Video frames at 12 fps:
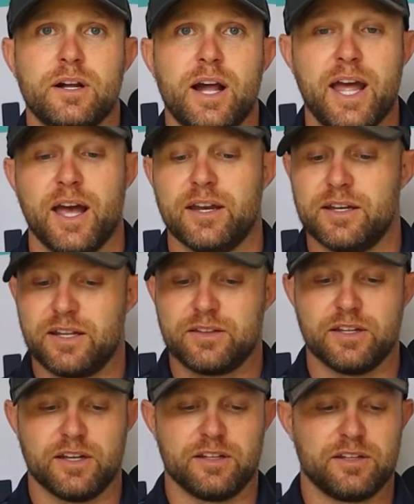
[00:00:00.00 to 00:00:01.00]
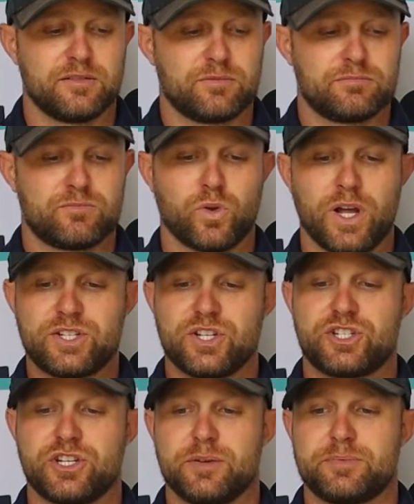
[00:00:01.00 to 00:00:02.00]
And the
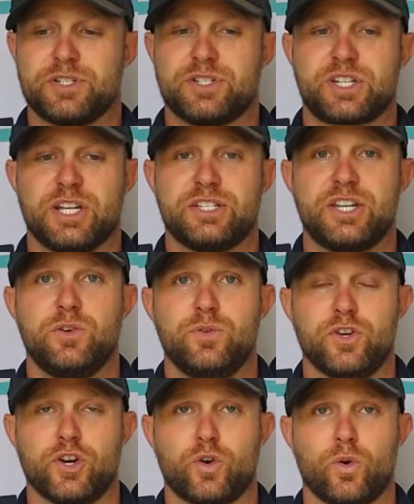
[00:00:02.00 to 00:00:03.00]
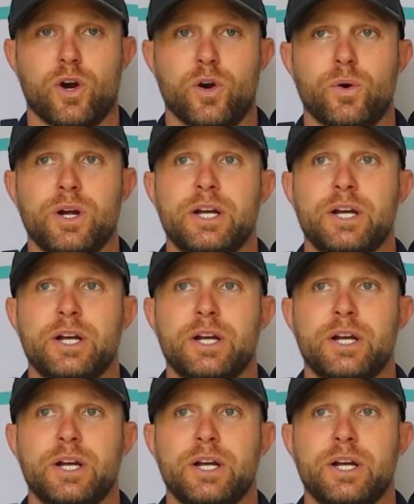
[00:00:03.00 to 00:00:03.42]
relationships just continue to grow.